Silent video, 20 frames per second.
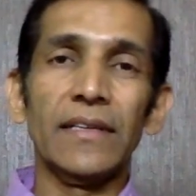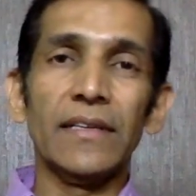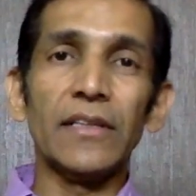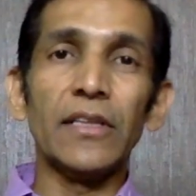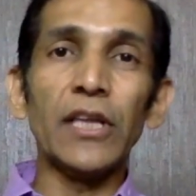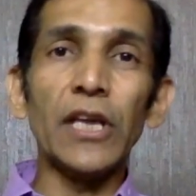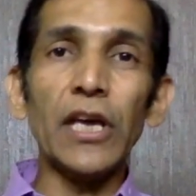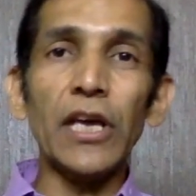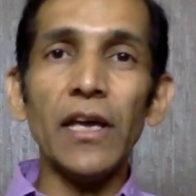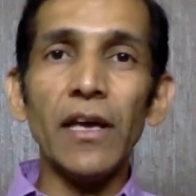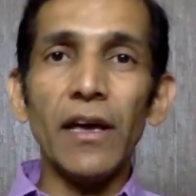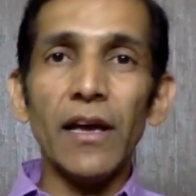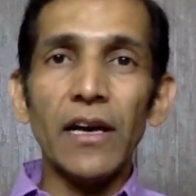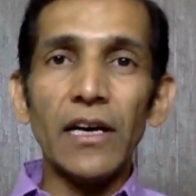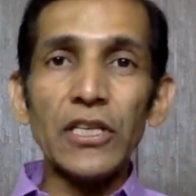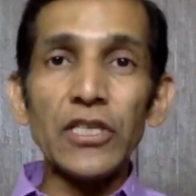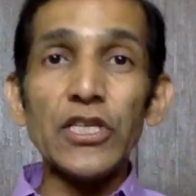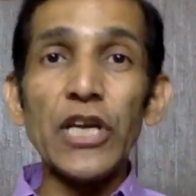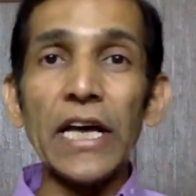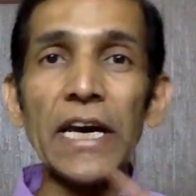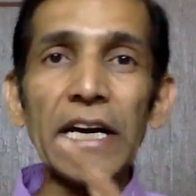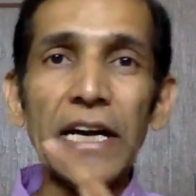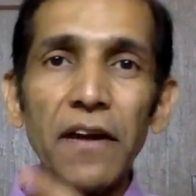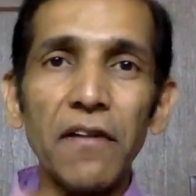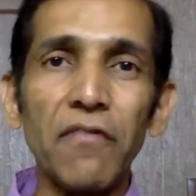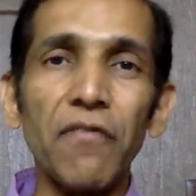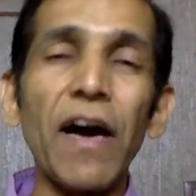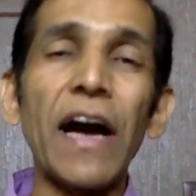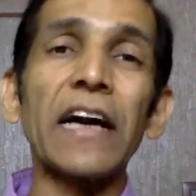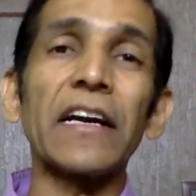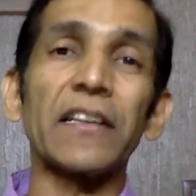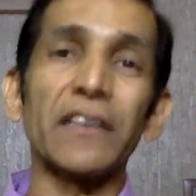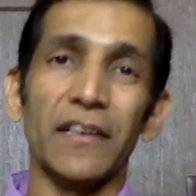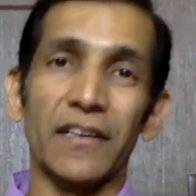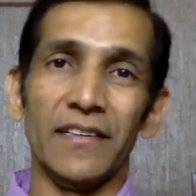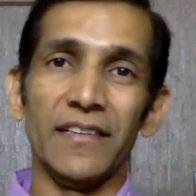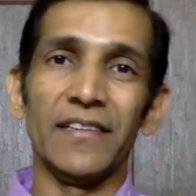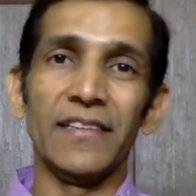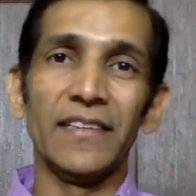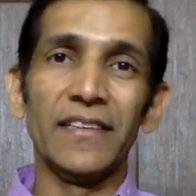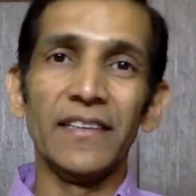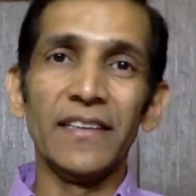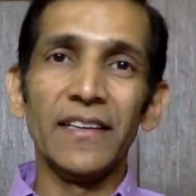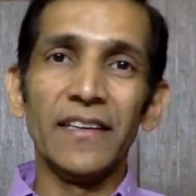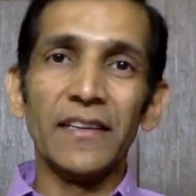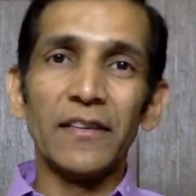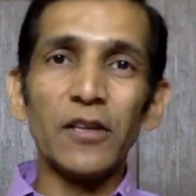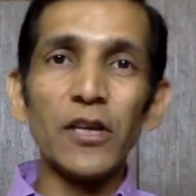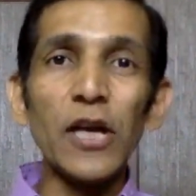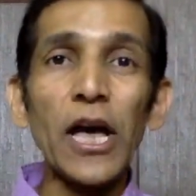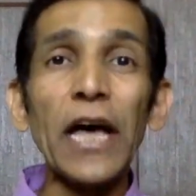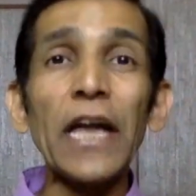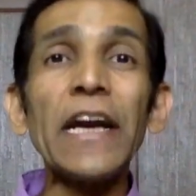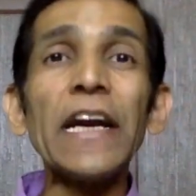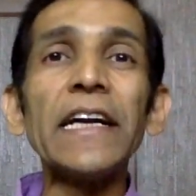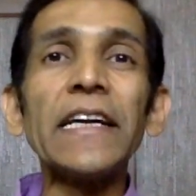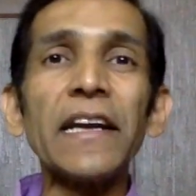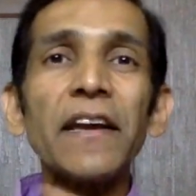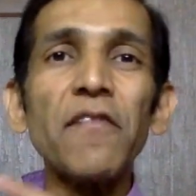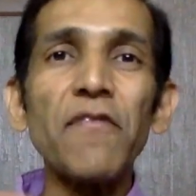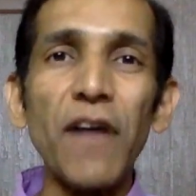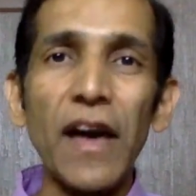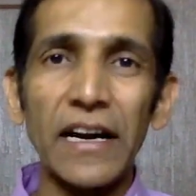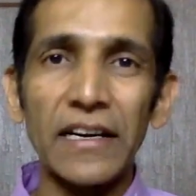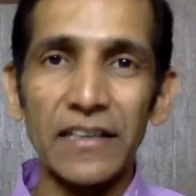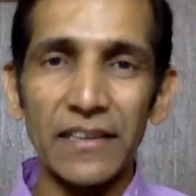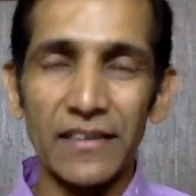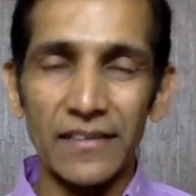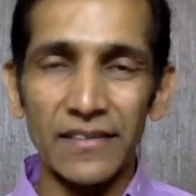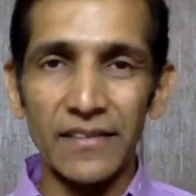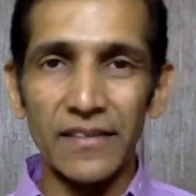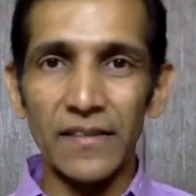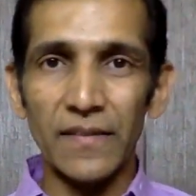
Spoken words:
the genetic factor, the hereditary factor.